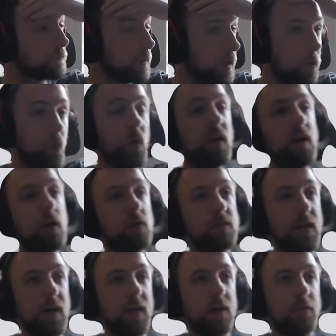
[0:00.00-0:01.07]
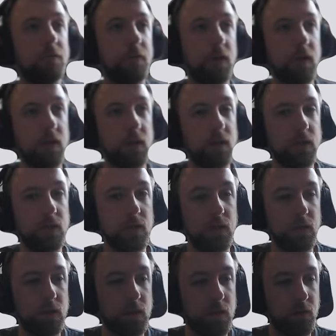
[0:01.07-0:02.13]
Windows I have
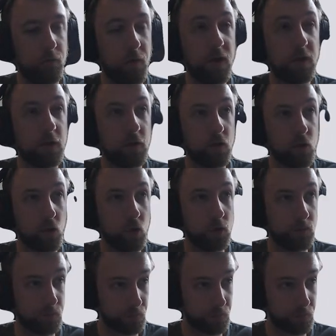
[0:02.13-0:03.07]
fan control.